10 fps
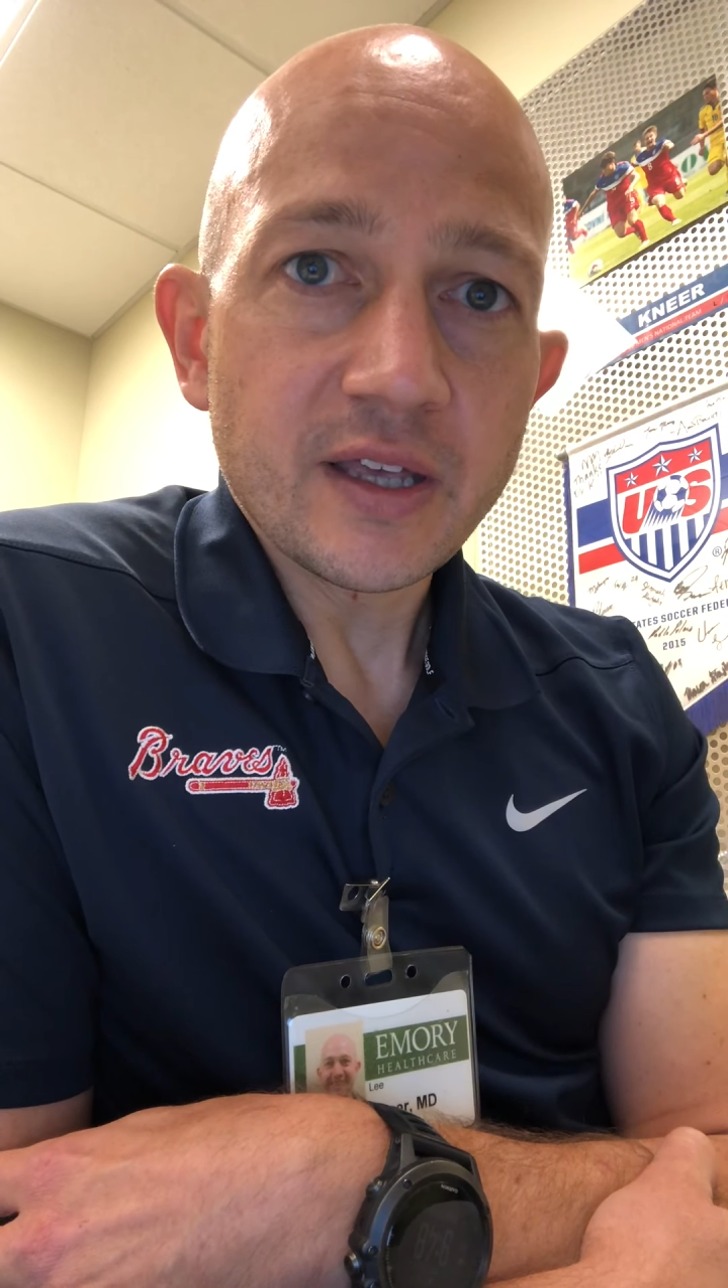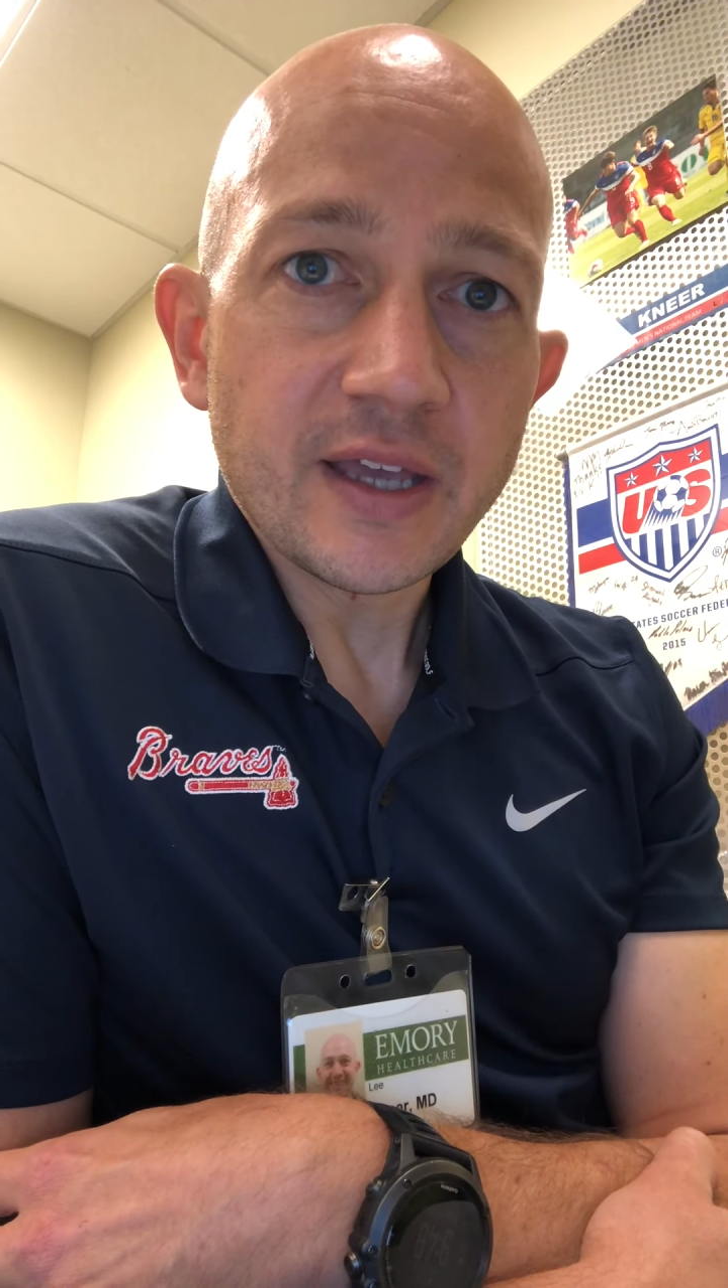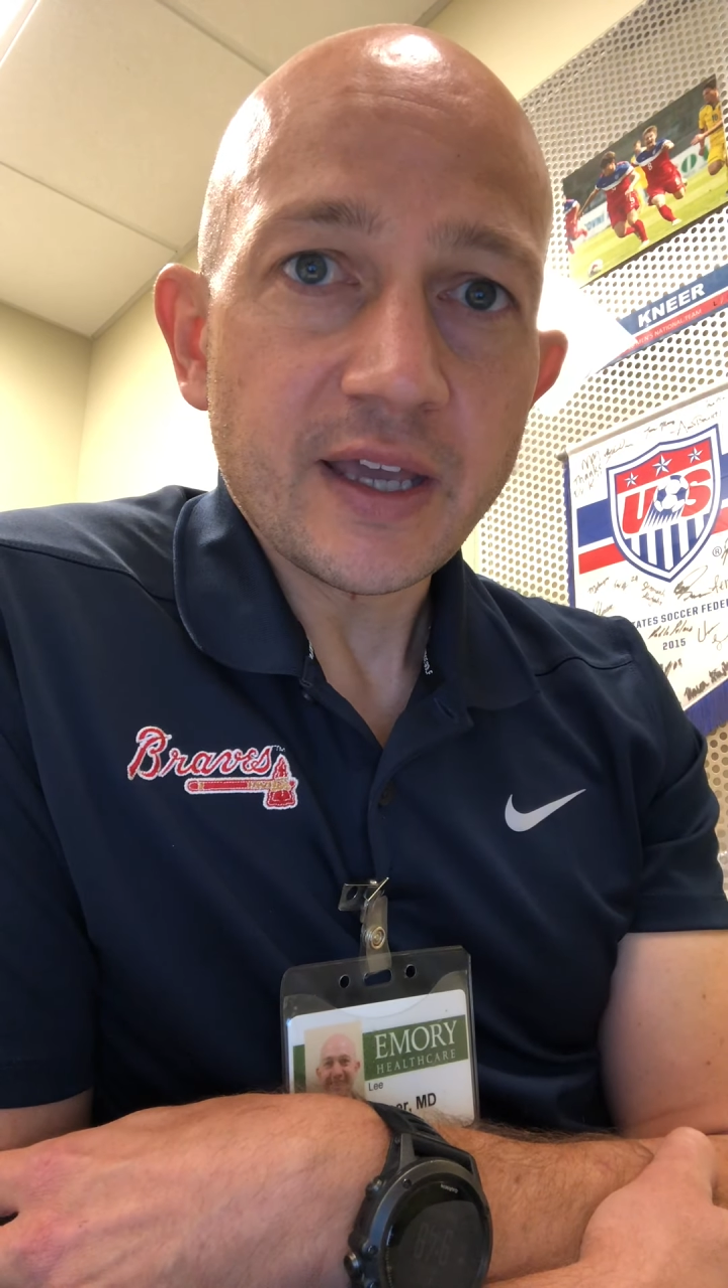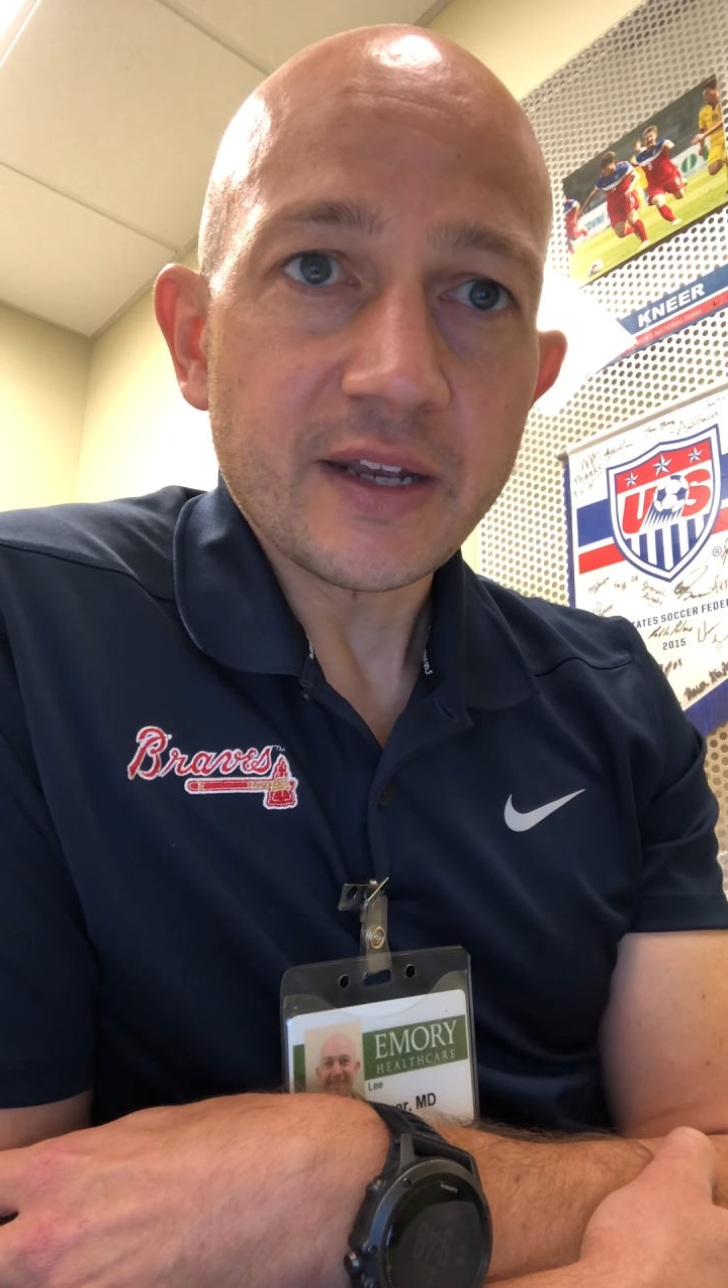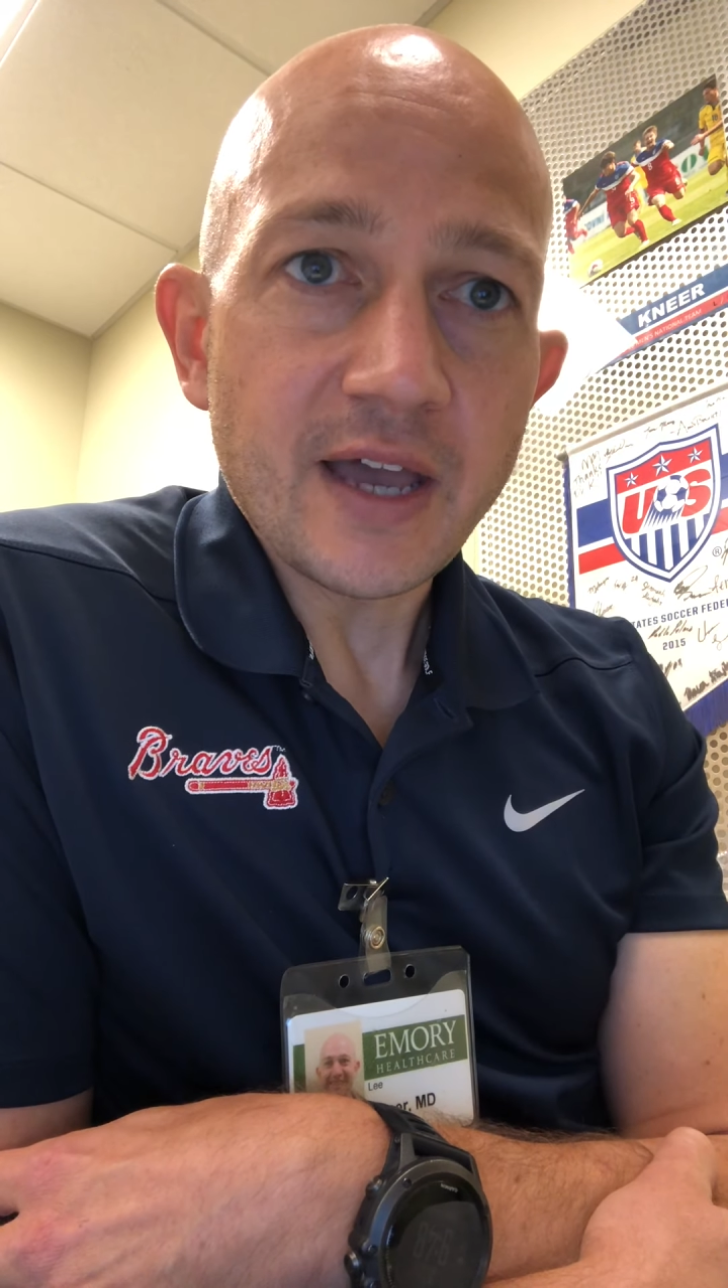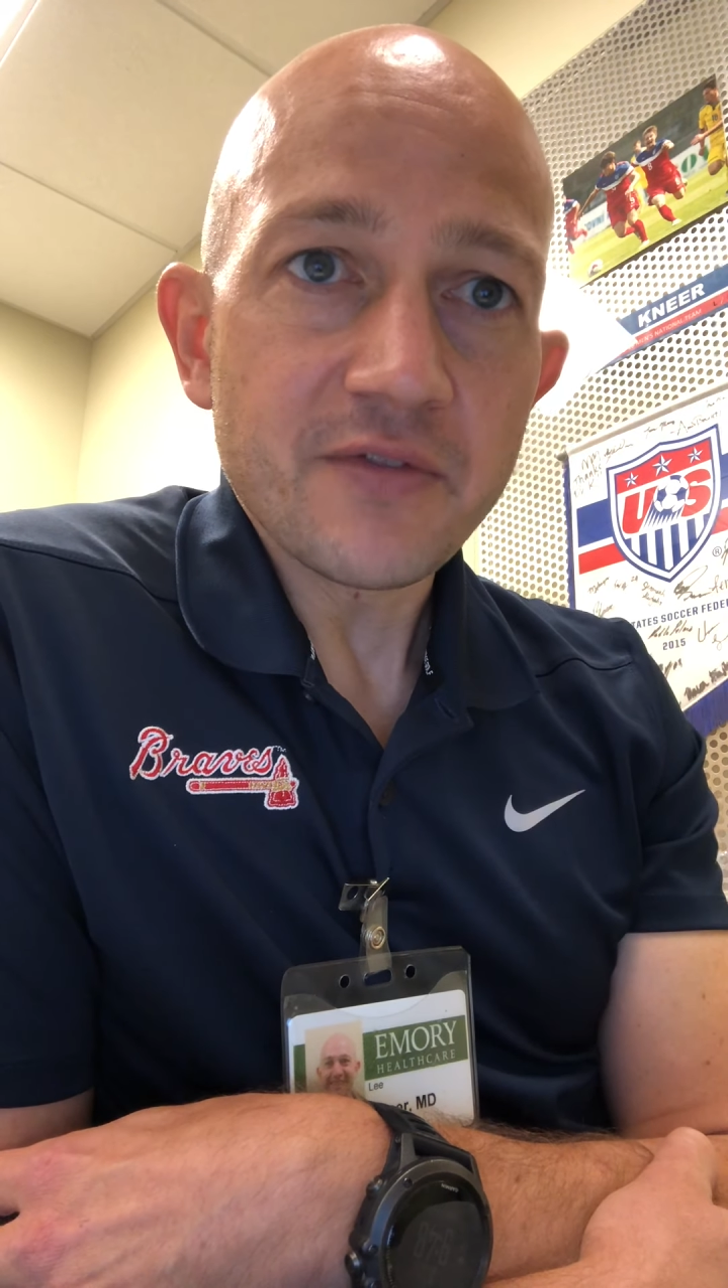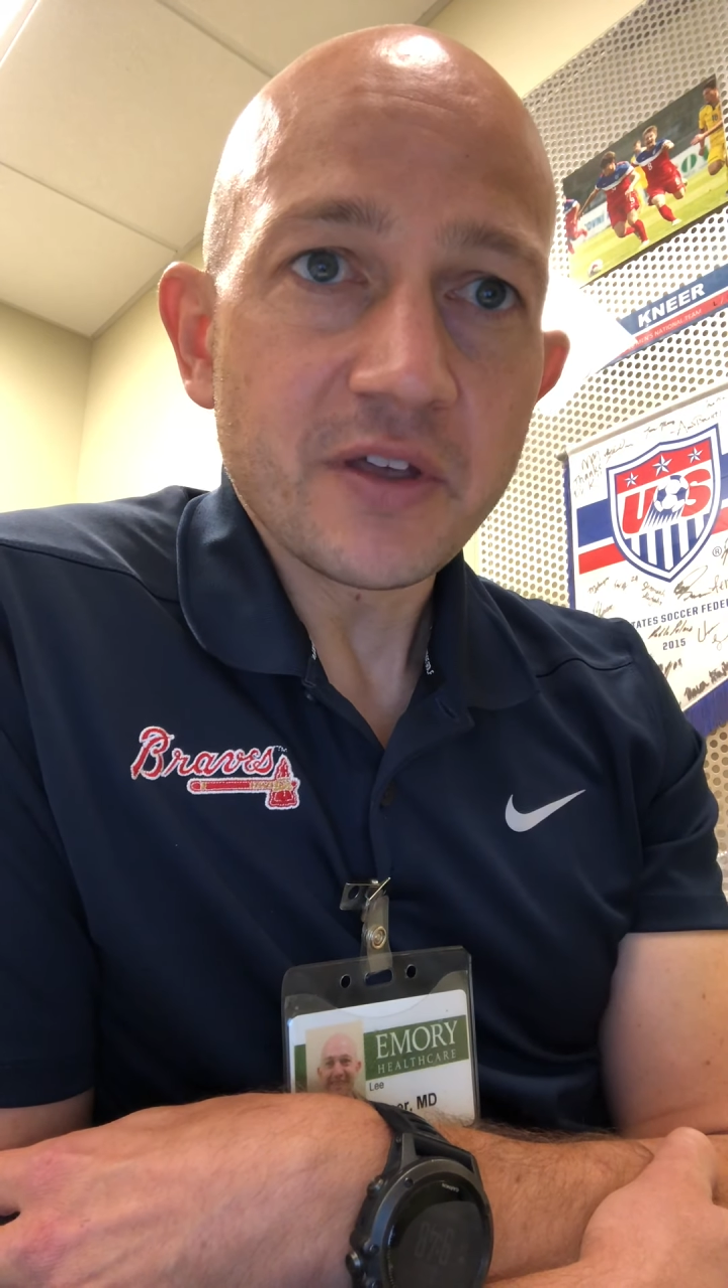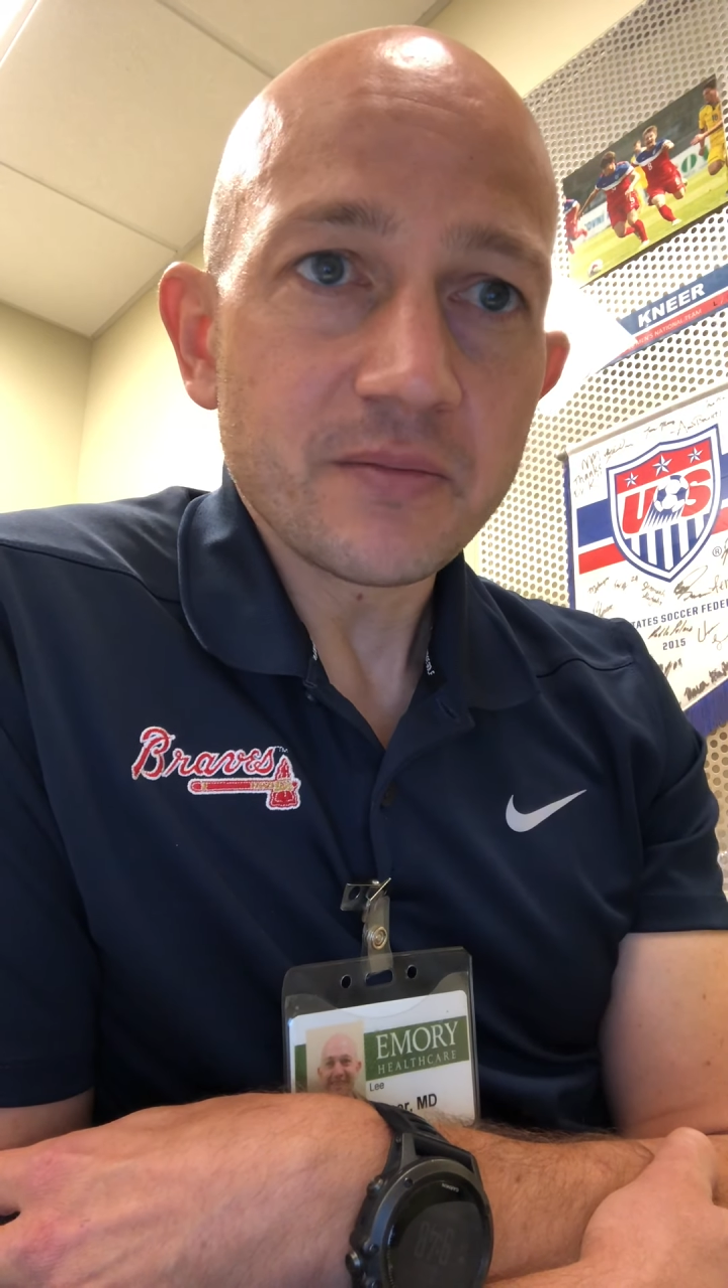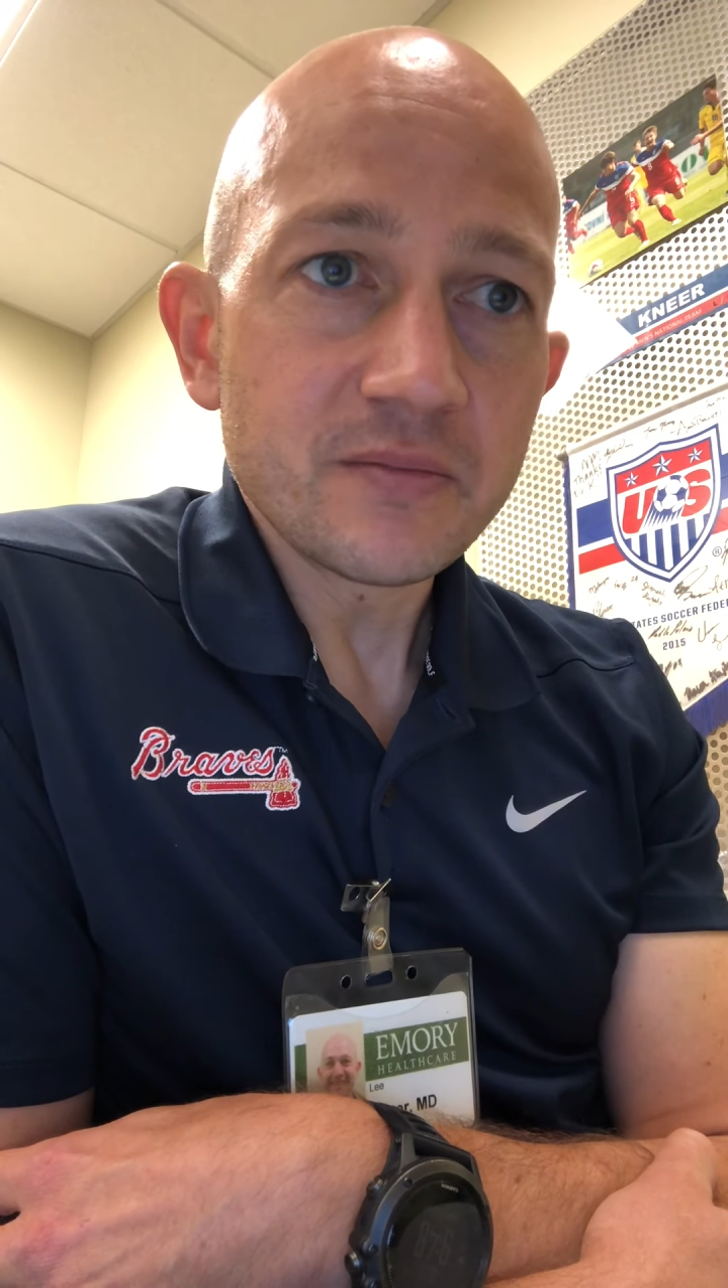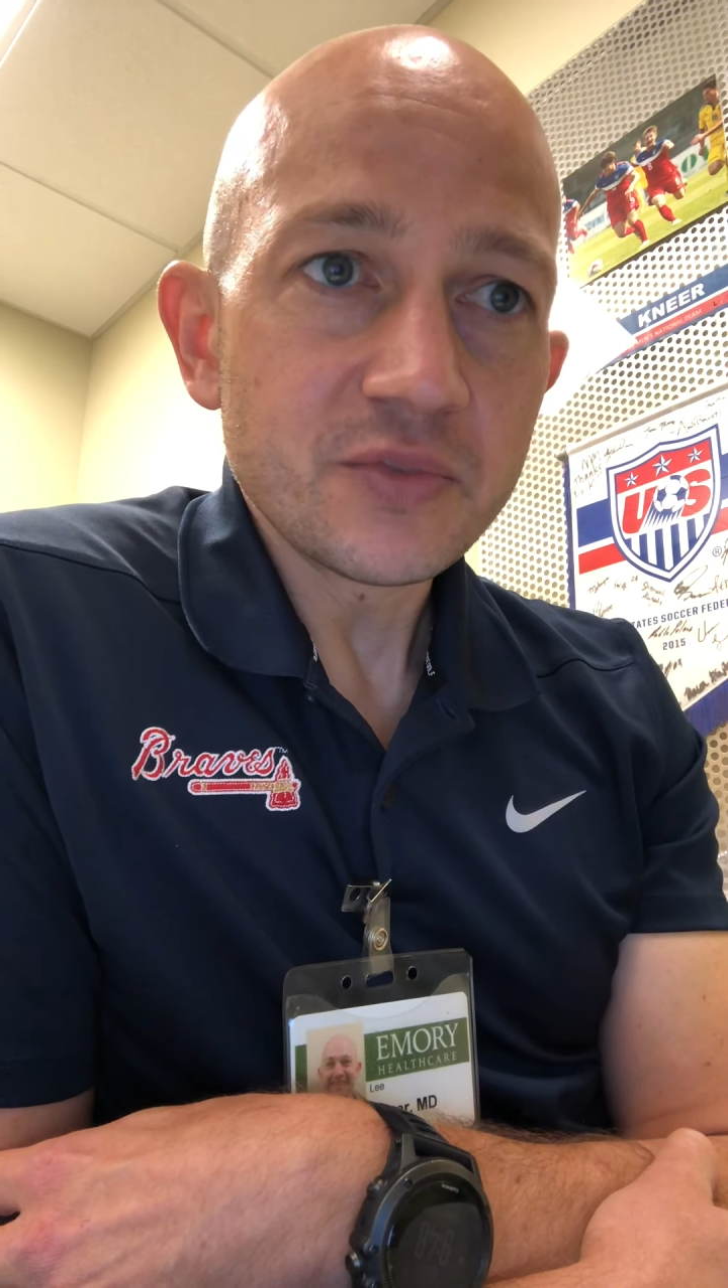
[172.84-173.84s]
and have
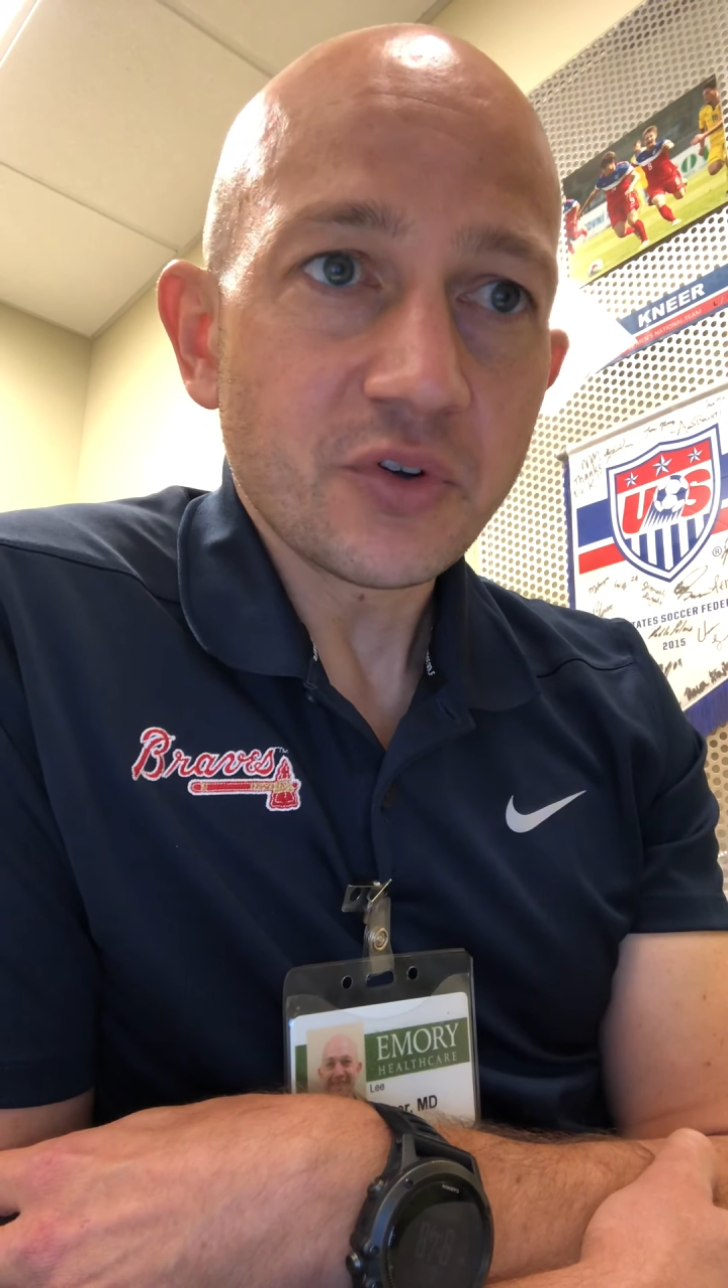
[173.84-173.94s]
them